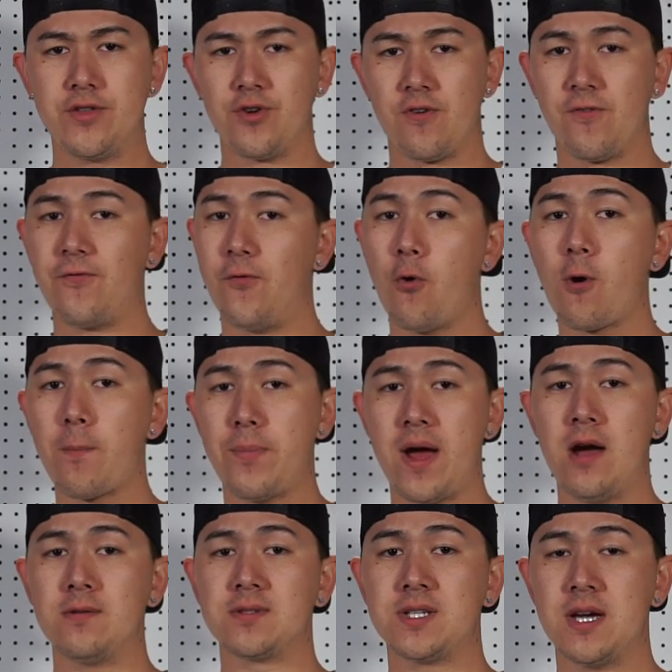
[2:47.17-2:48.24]
either
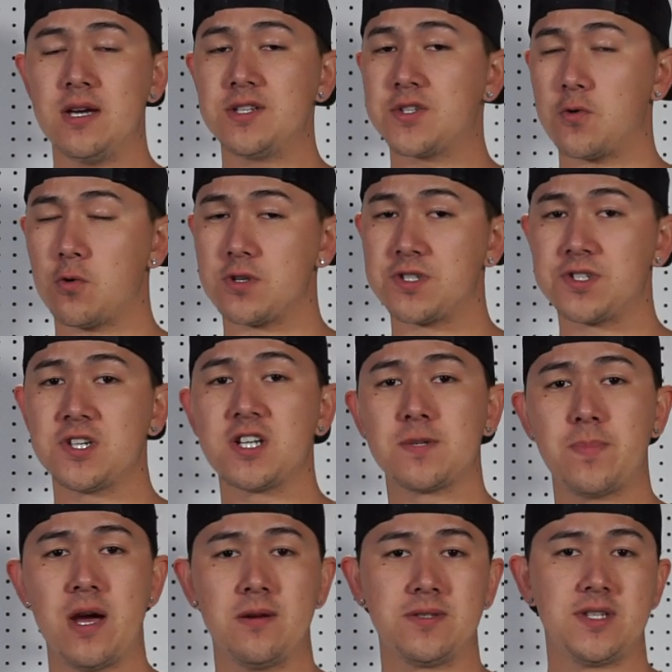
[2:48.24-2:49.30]
4-pound test or
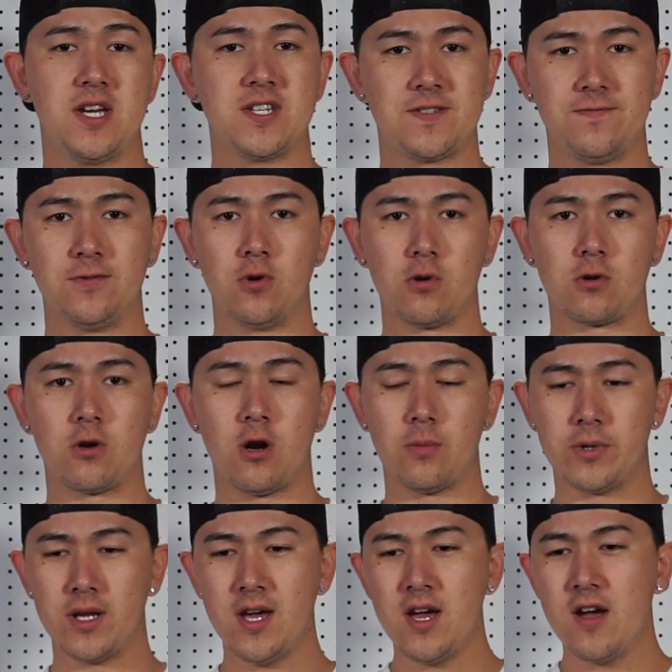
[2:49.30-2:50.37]
6-pound test
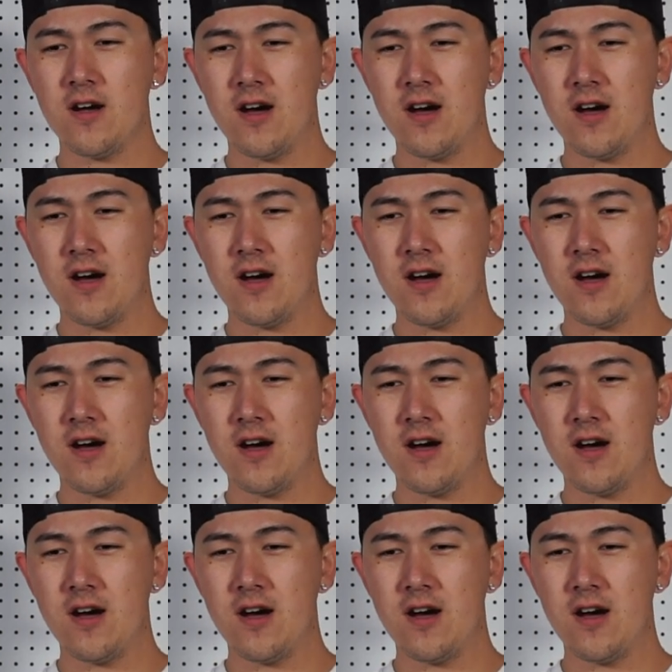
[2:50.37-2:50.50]
fluorocarbon.